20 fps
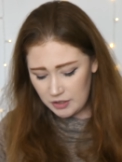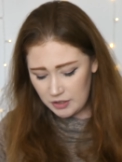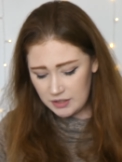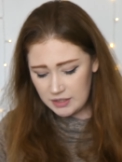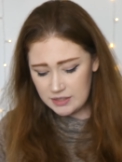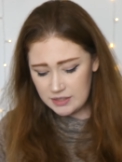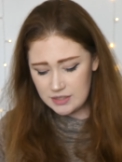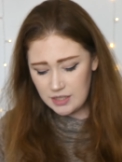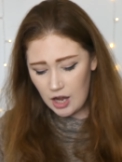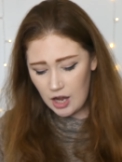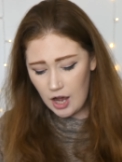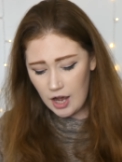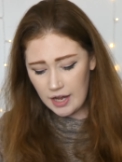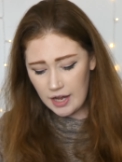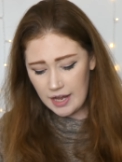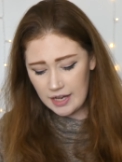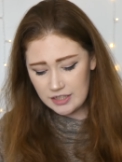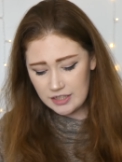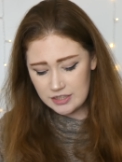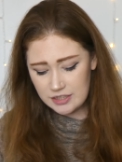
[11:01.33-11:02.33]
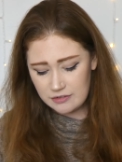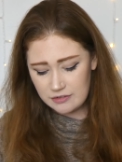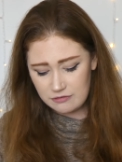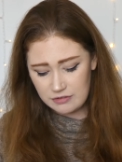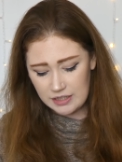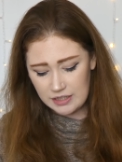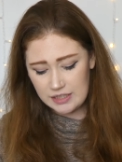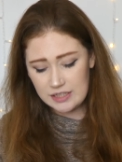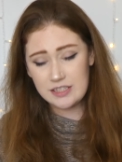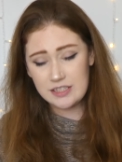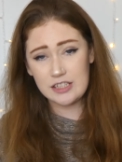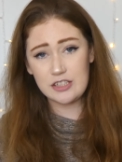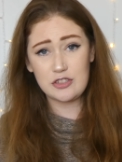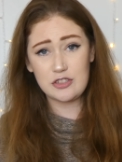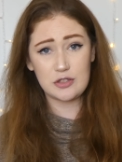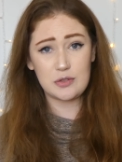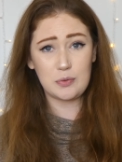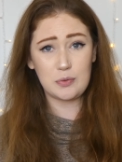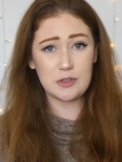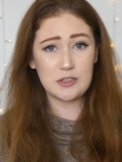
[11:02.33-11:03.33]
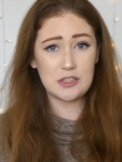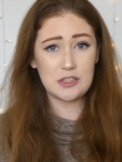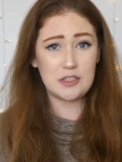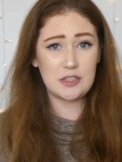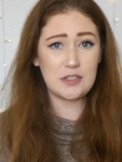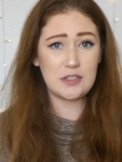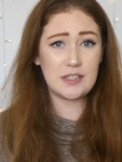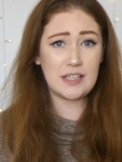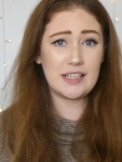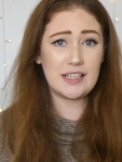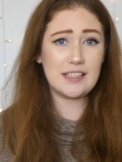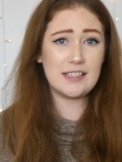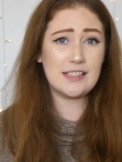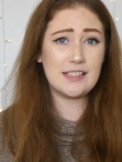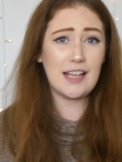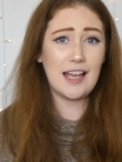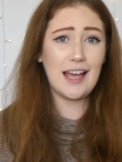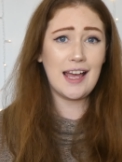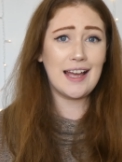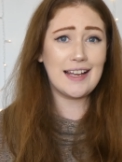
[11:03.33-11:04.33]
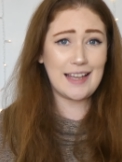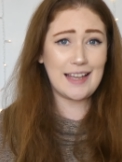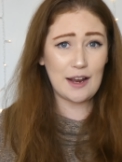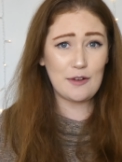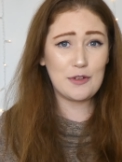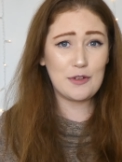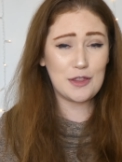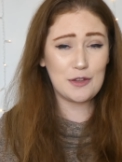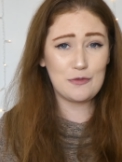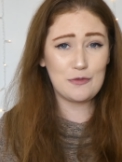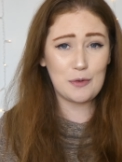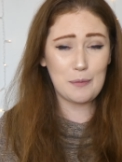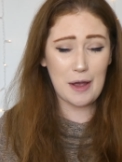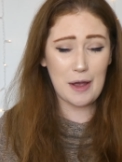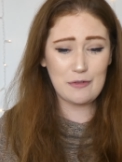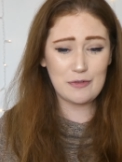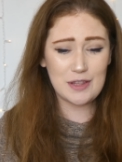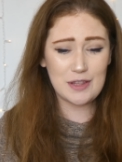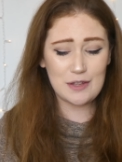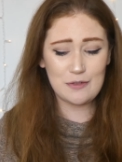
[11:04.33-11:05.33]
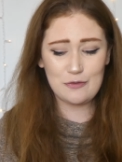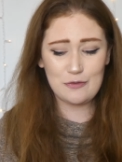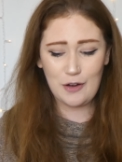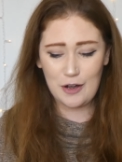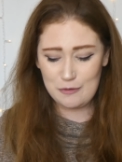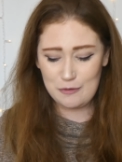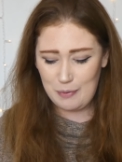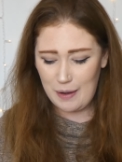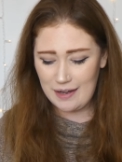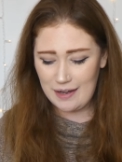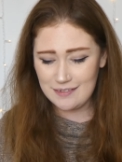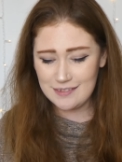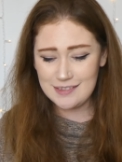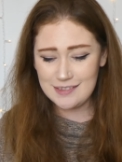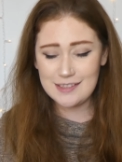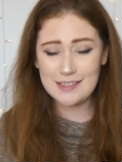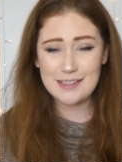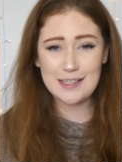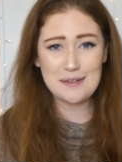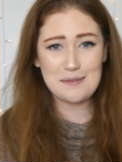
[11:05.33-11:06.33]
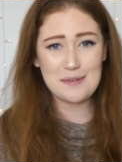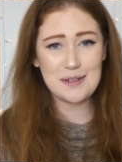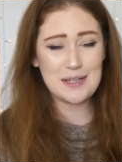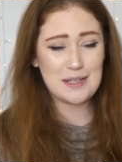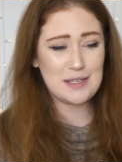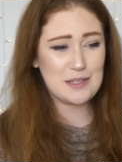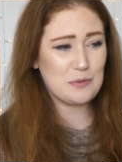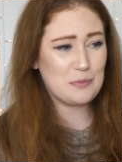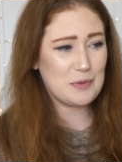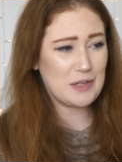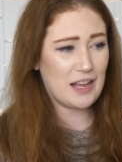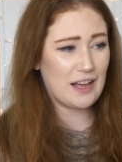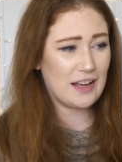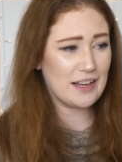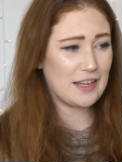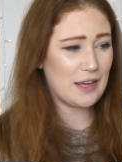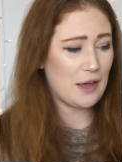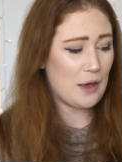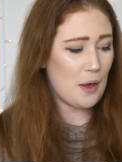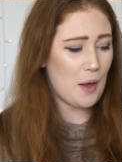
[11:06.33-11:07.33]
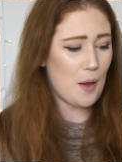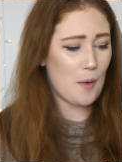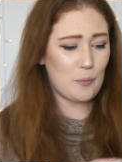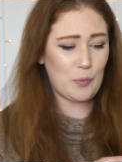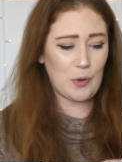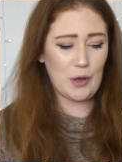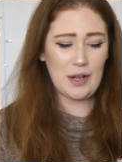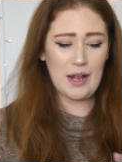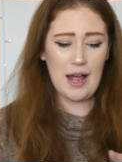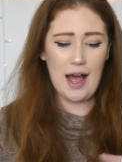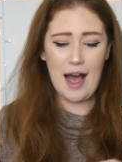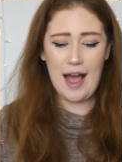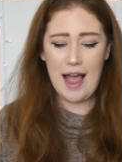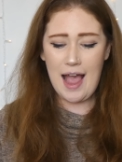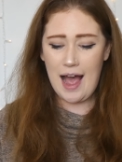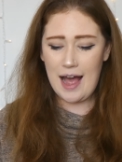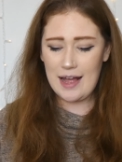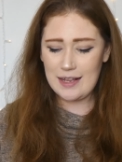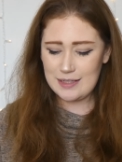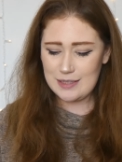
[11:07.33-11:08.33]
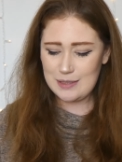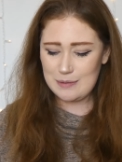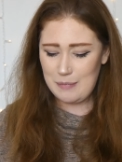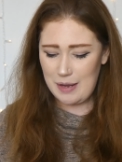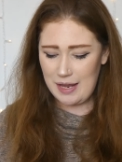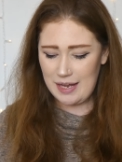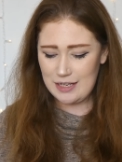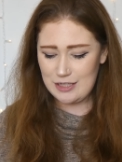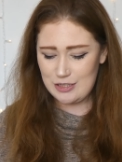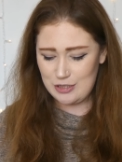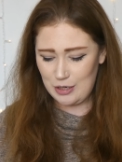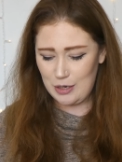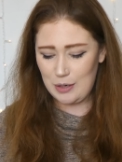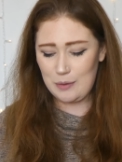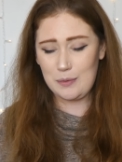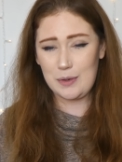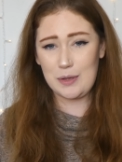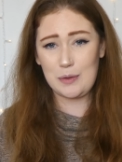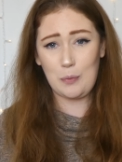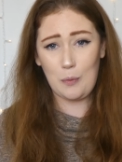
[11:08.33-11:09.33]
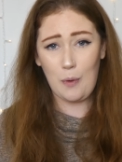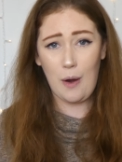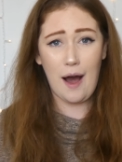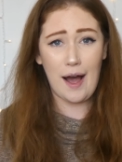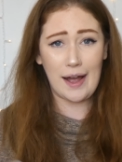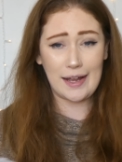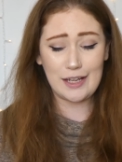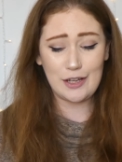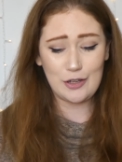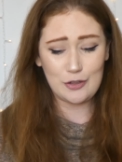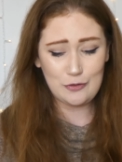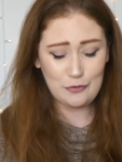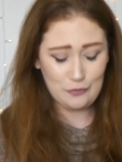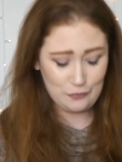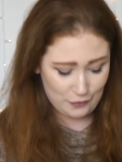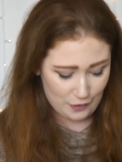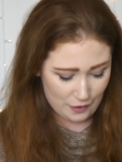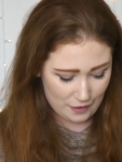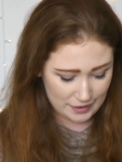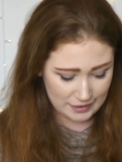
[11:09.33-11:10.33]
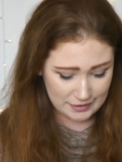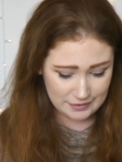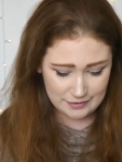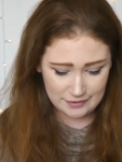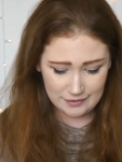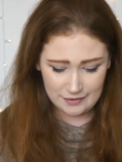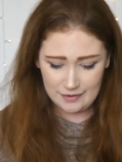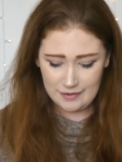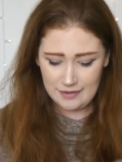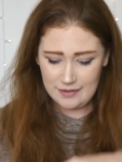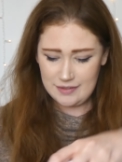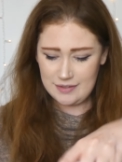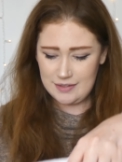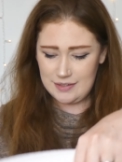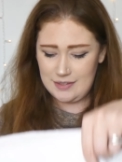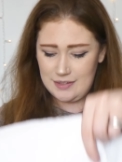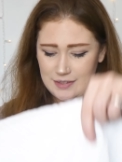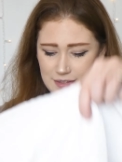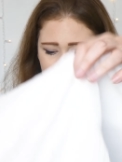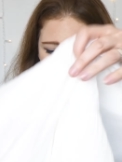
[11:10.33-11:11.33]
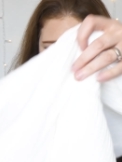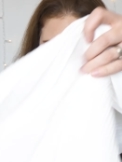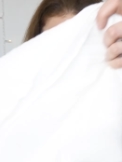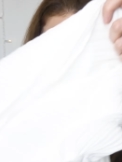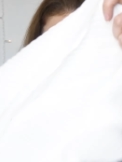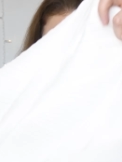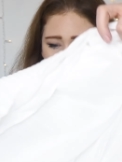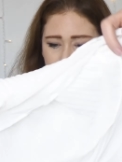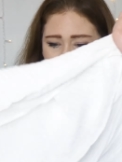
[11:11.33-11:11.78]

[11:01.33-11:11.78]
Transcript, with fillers: honest, I actually really did just want to do this and get everything from Everything Five Pounds to see what it'd all be like. But I had to make do with what I could find. So